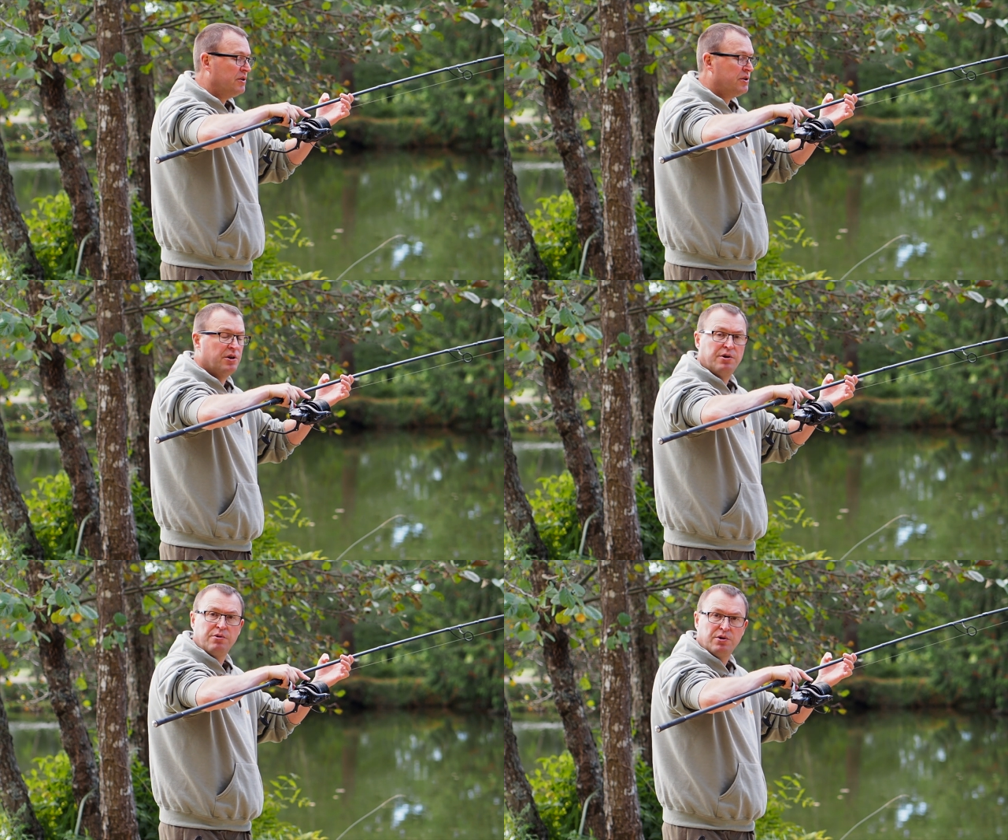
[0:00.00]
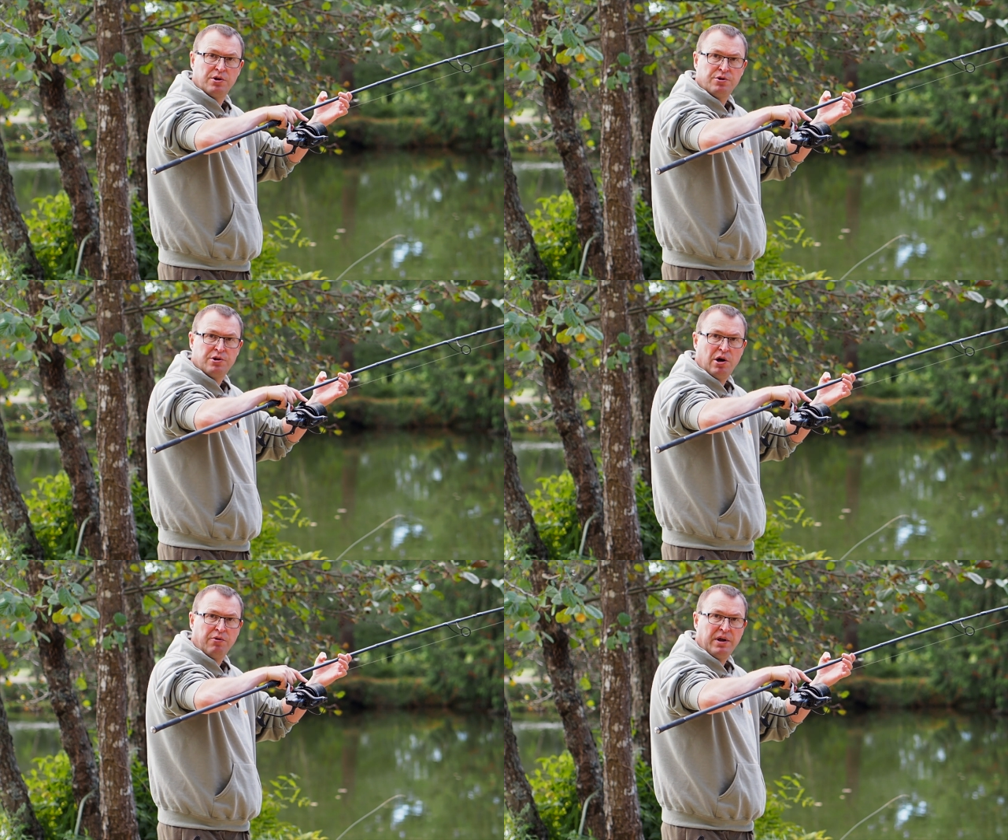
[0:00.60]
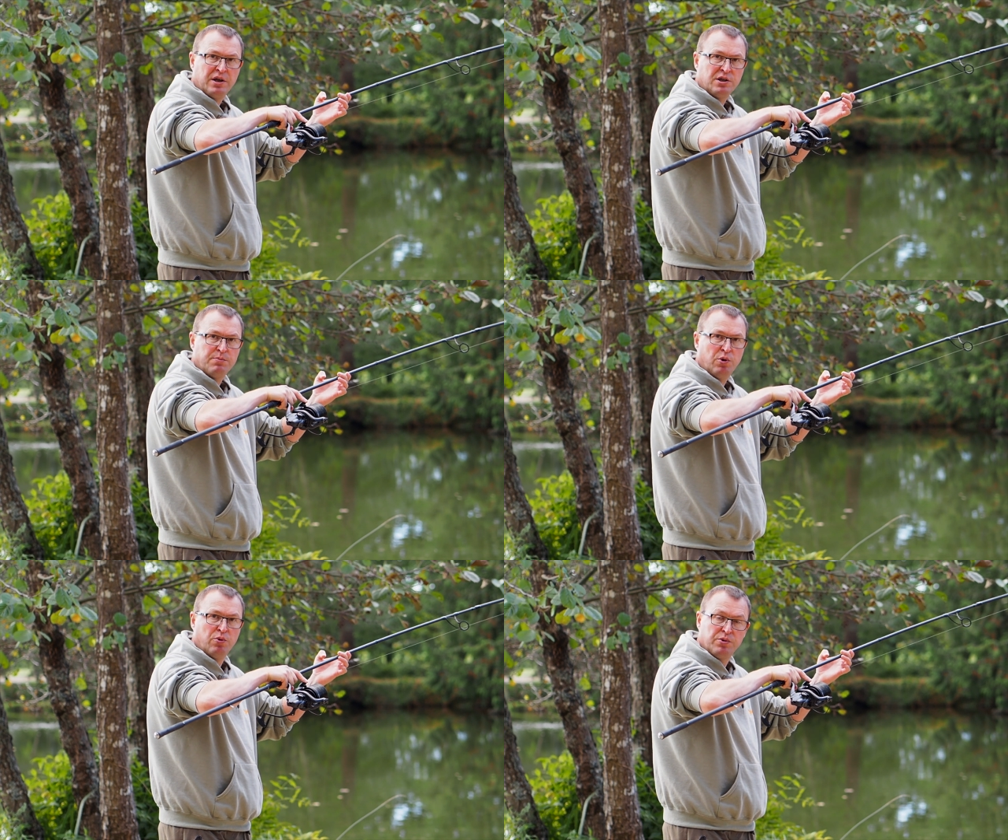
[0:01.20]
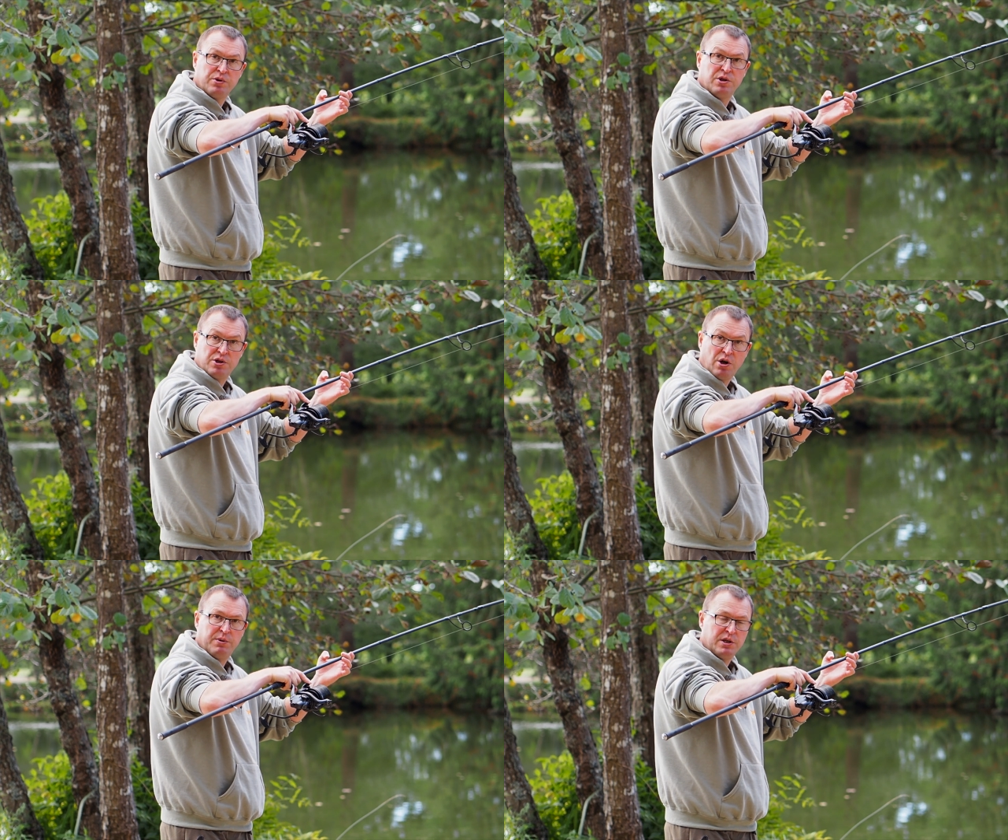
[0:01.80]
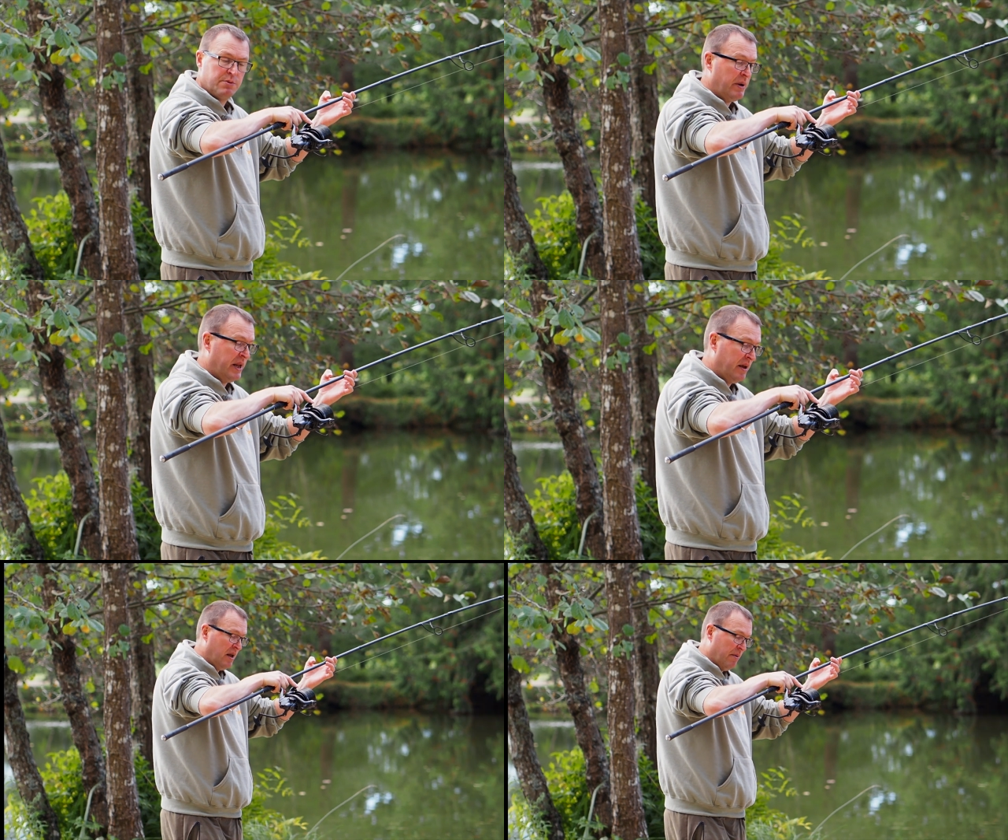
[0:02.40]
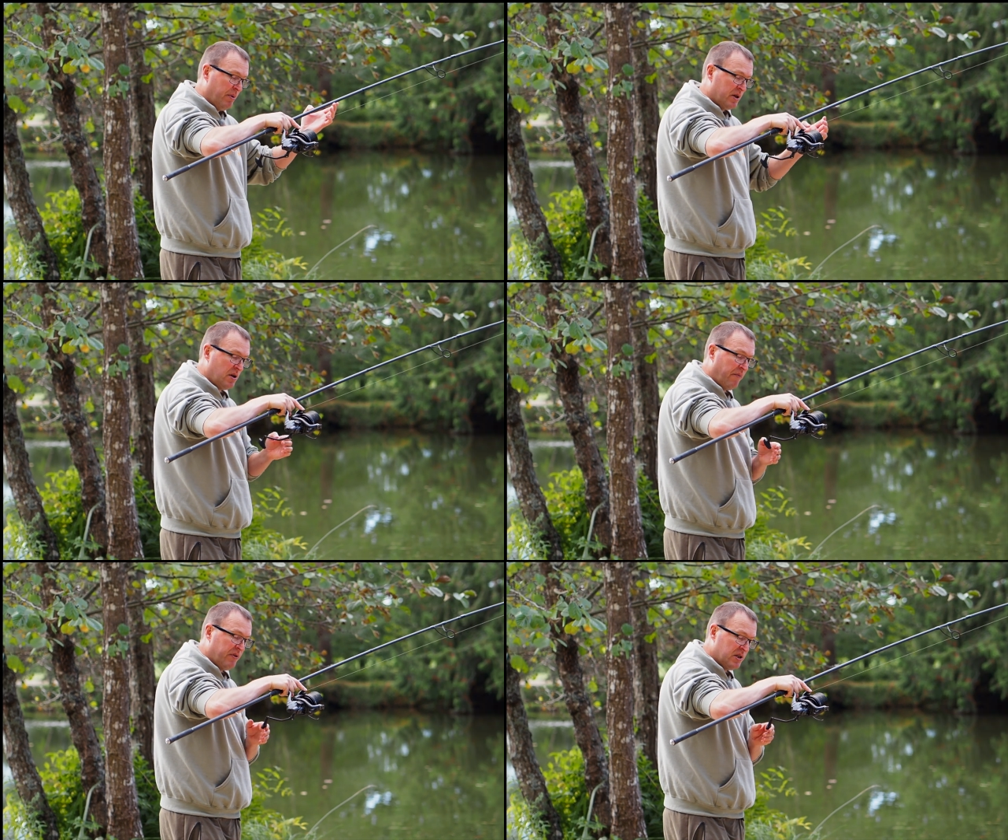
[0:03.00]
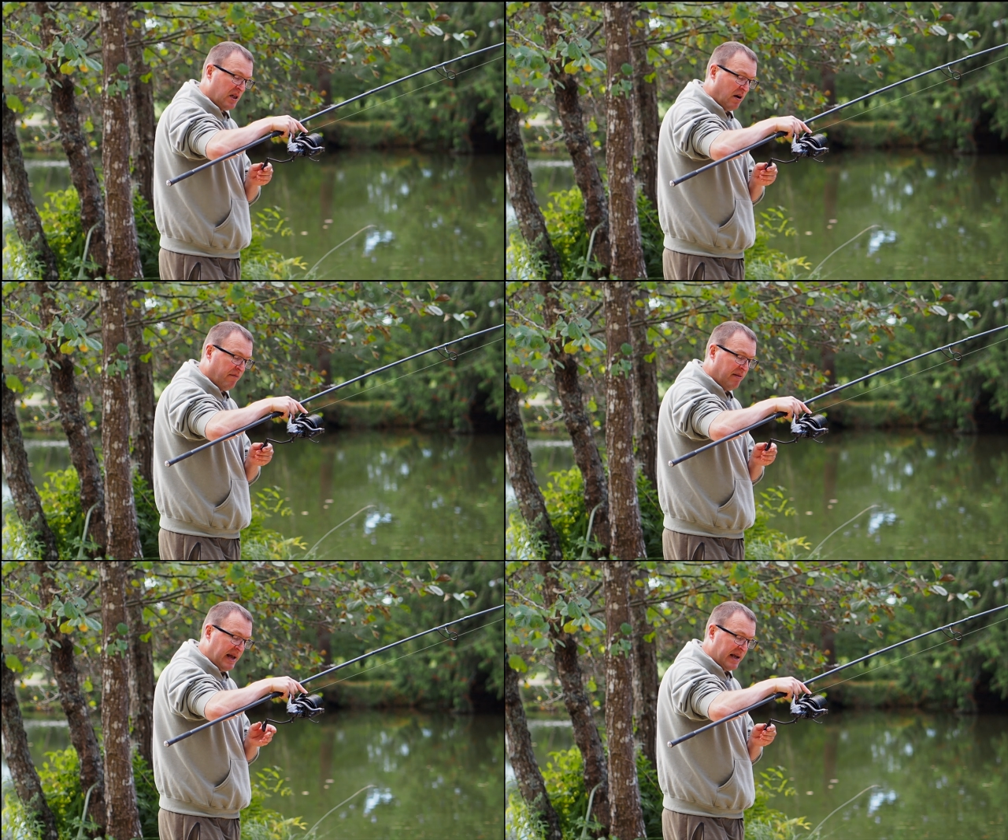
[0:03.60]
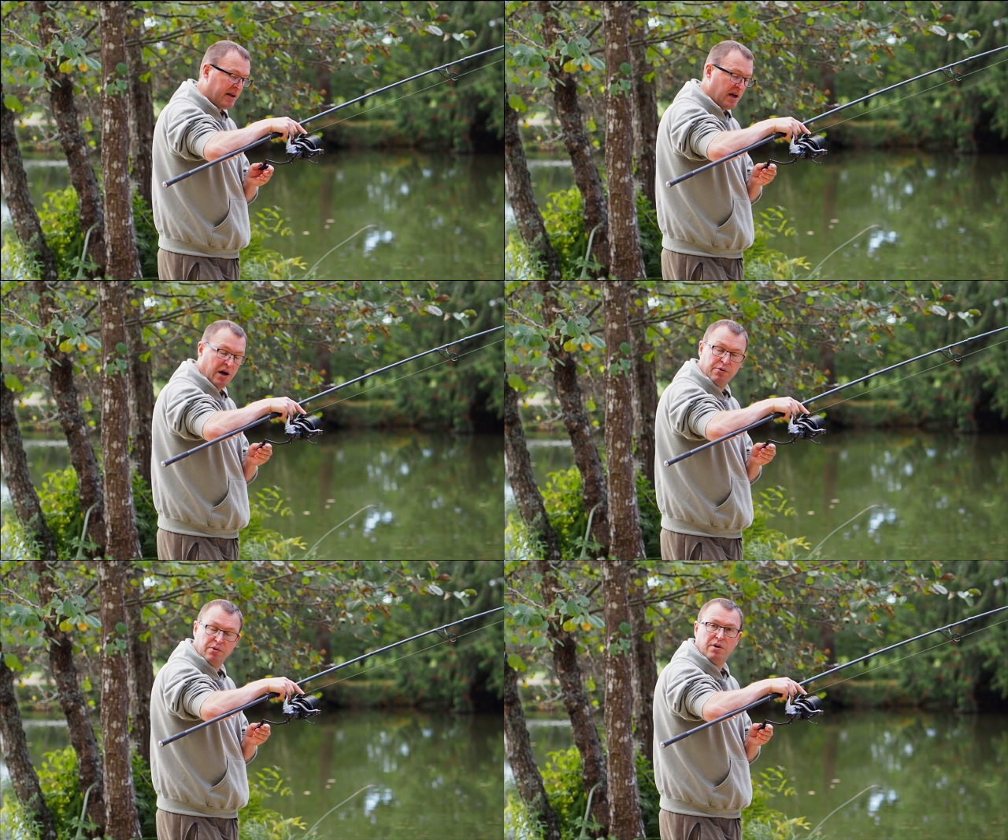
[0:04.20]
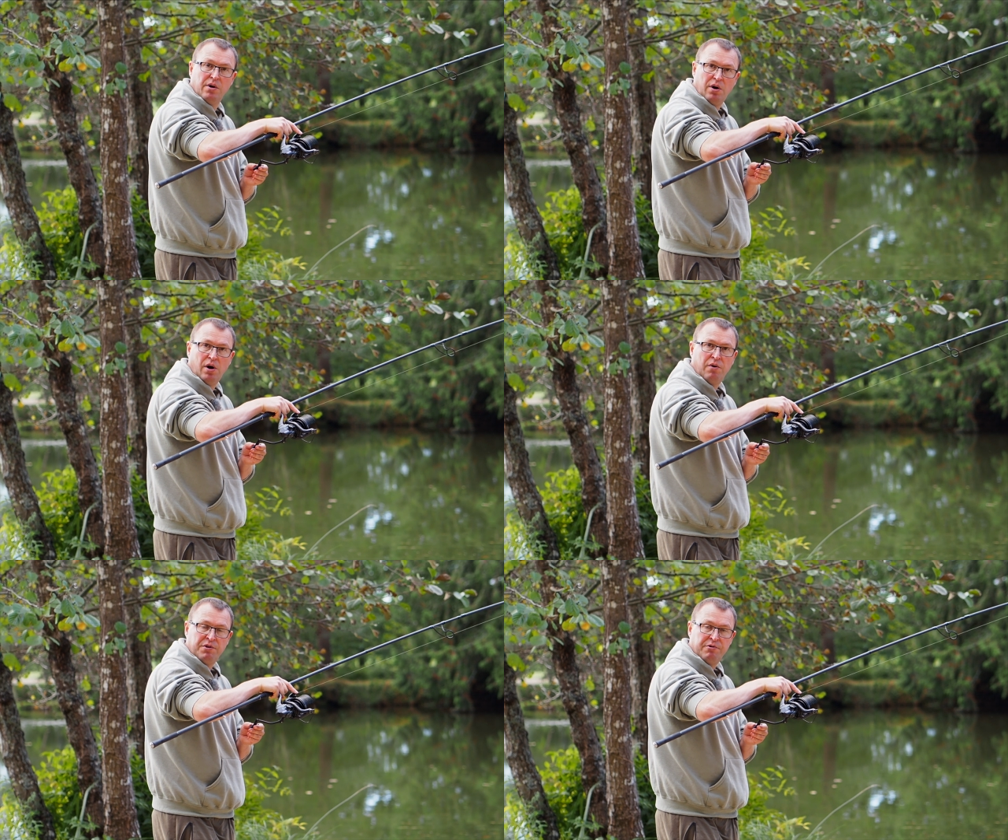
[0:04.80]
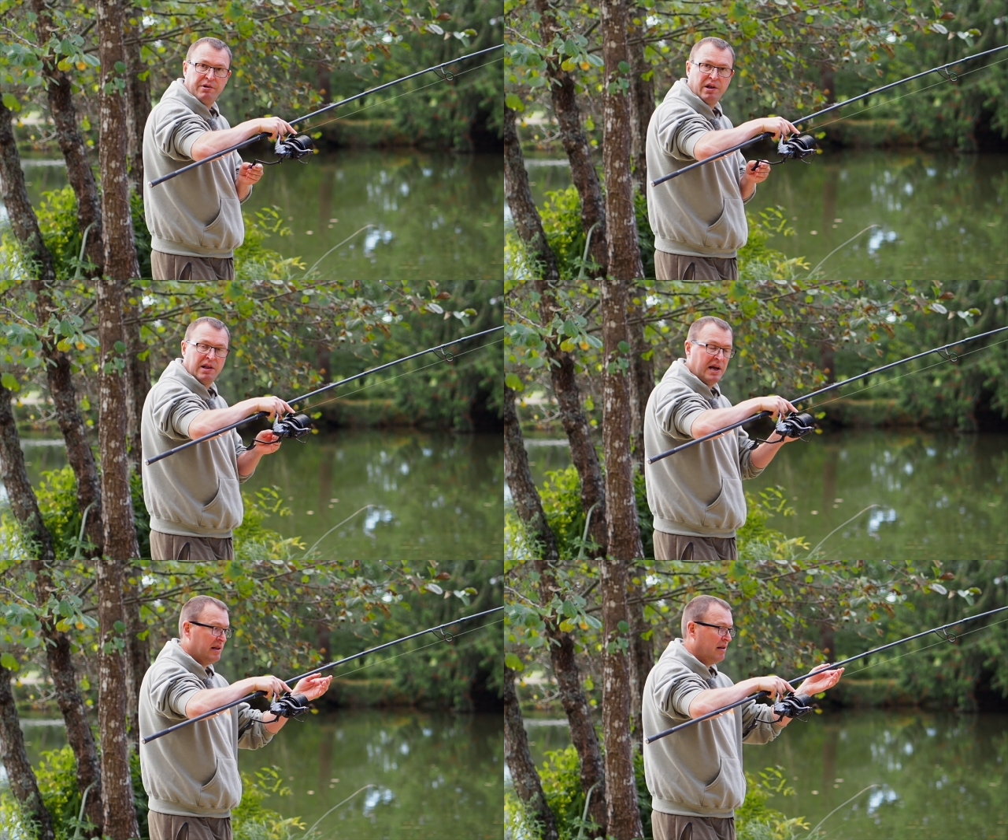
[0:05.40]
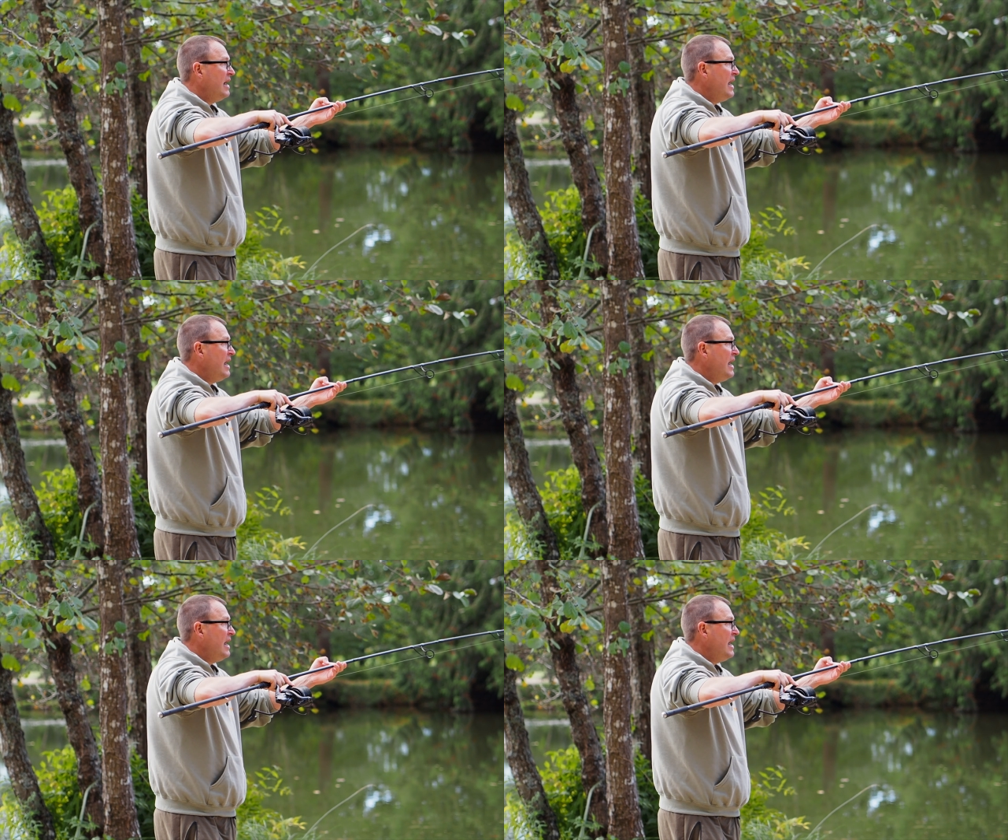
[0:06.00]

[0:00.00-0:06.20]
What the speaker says: to control that spool to stop it spinning, because obviously I've let go of the reel handle.